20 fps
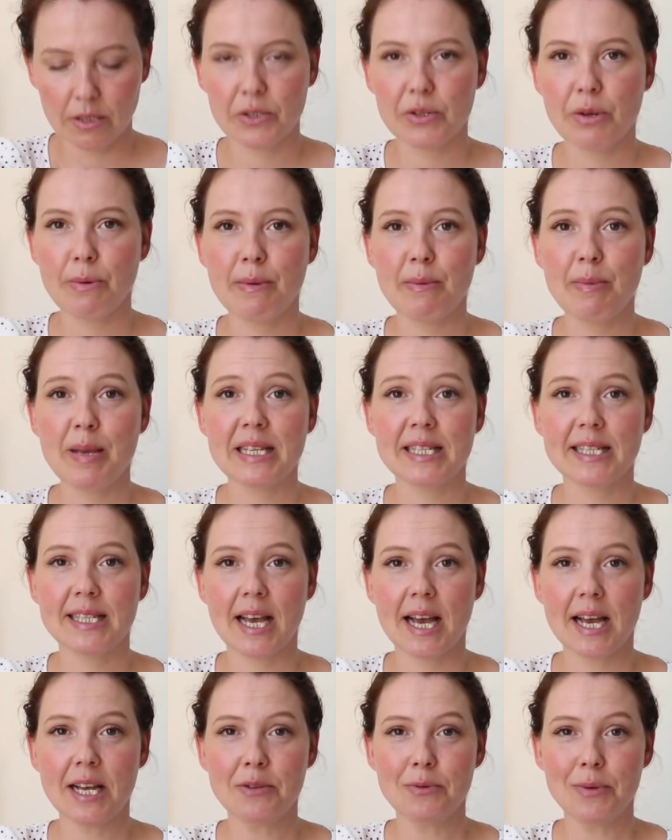I'm a bit
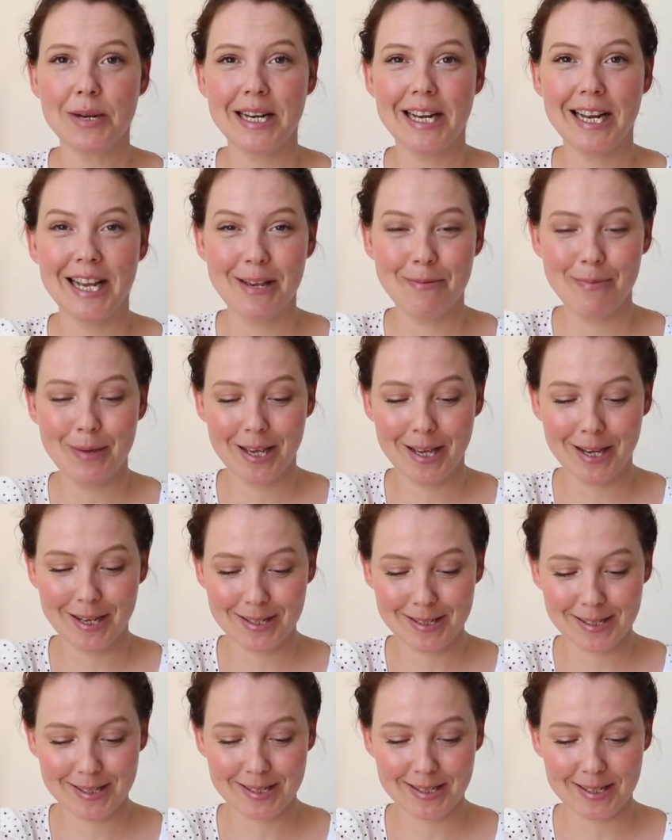sad, really,
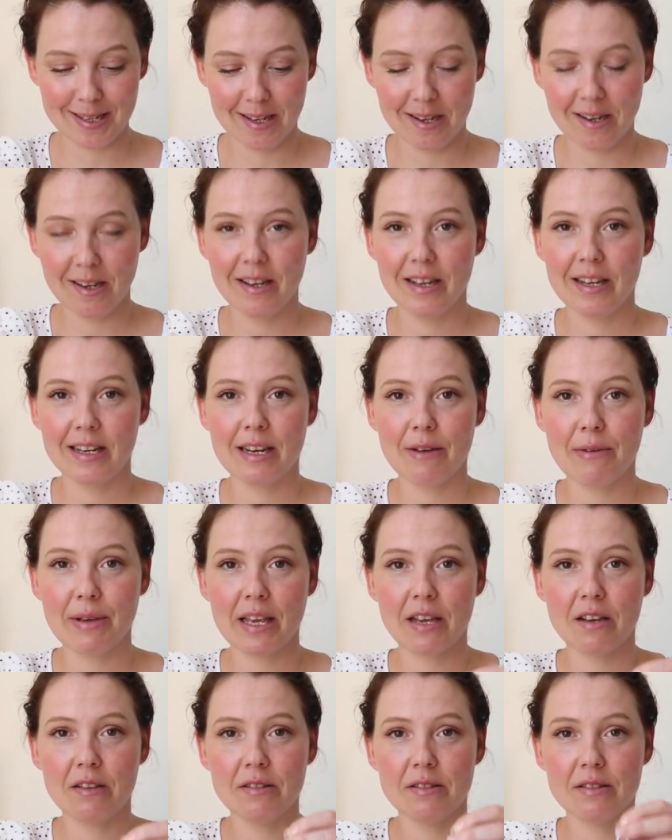because now I
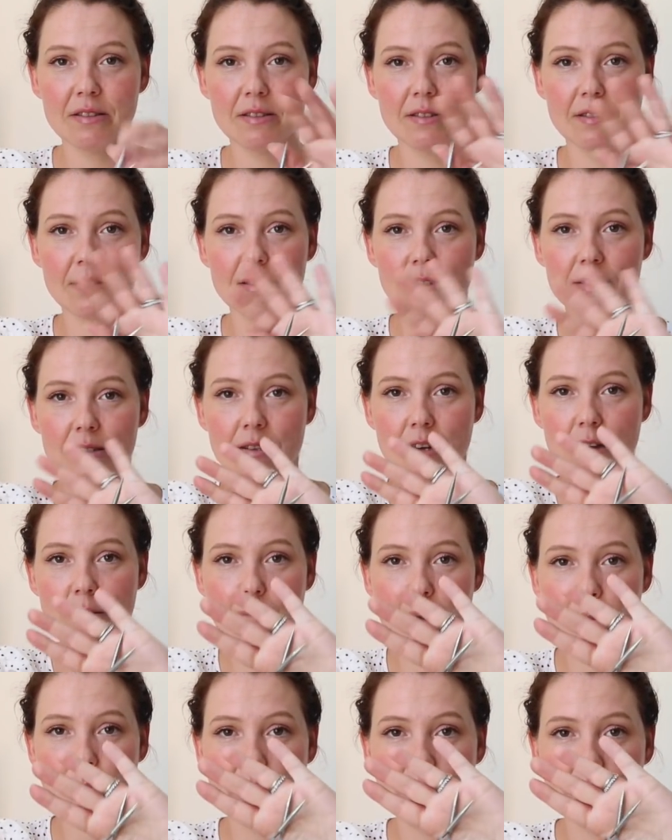can't
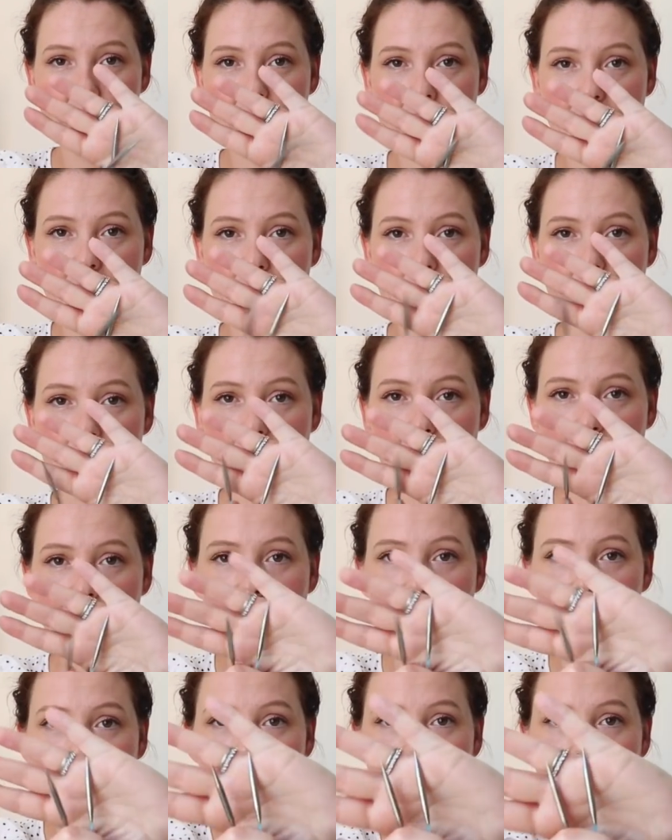start my pattern, and
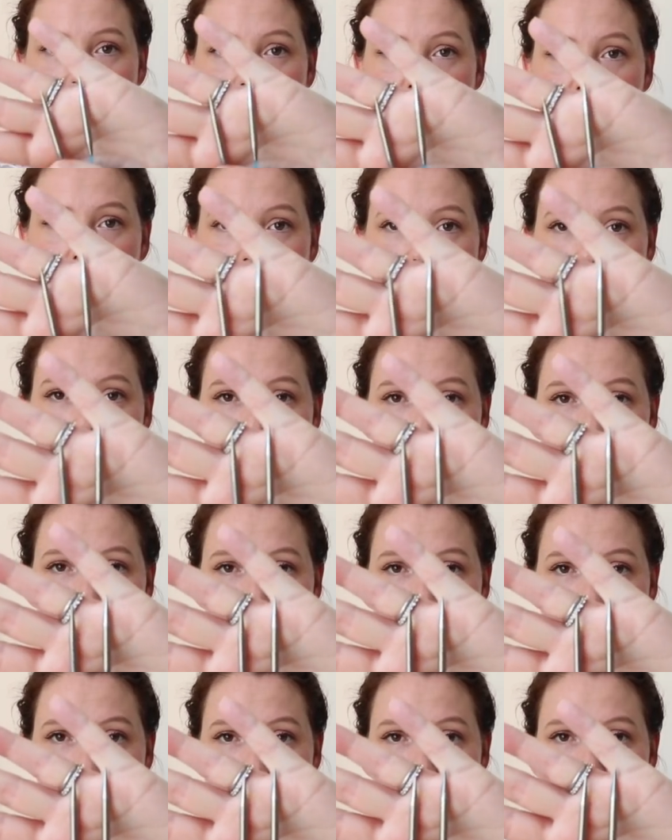I've got
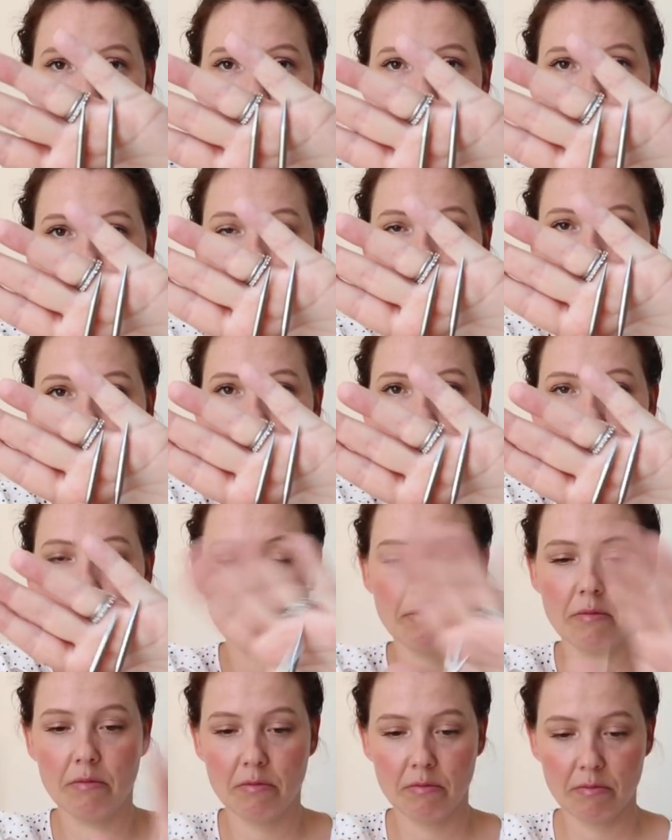these teeny weeny
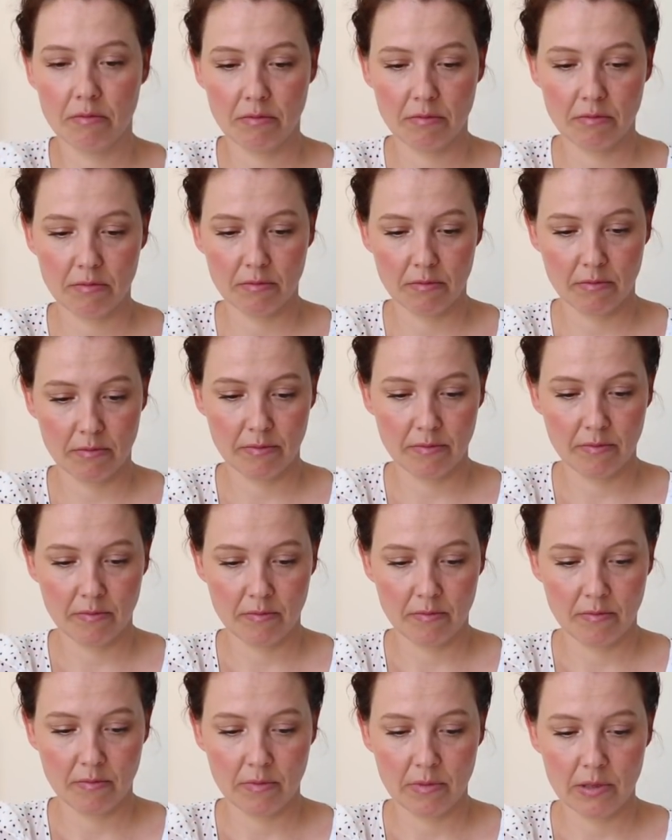
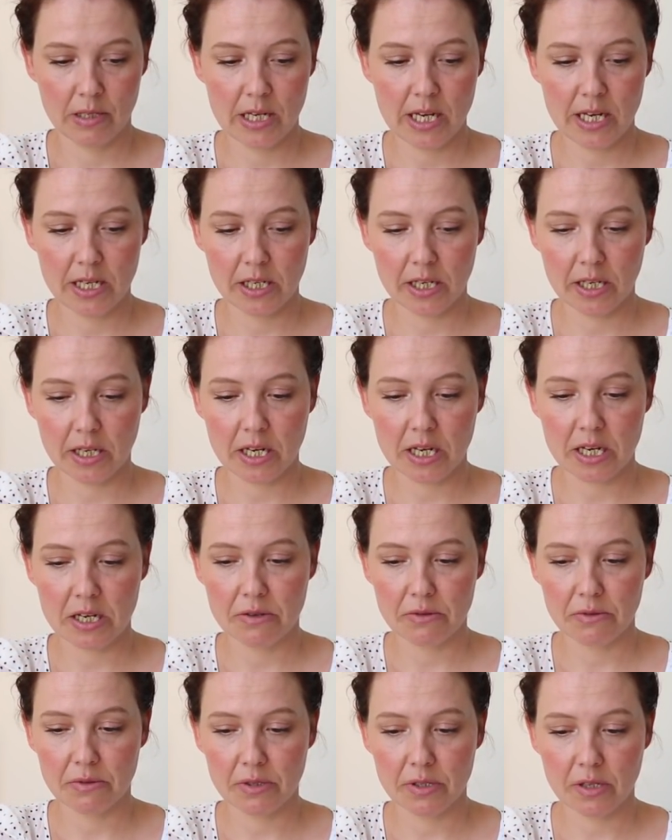knitting
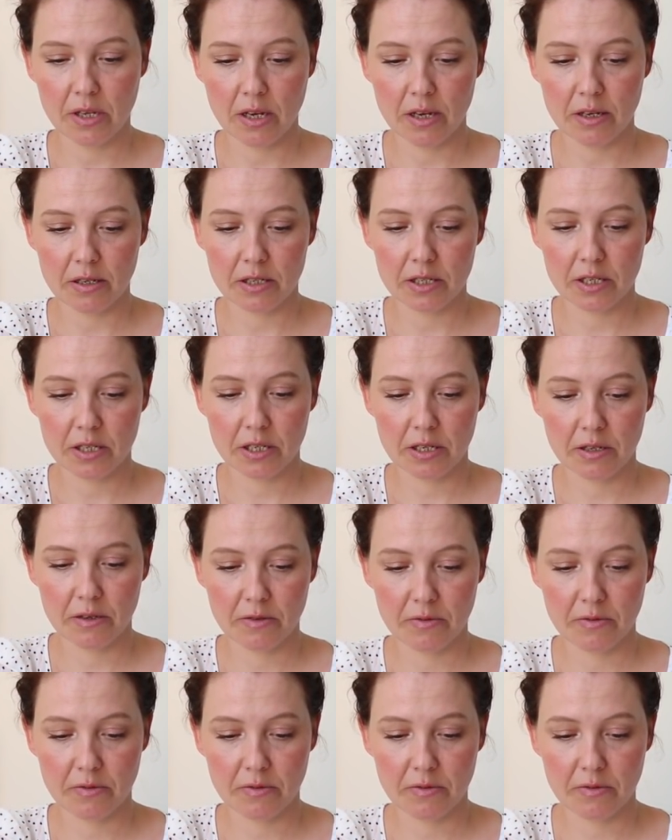needles that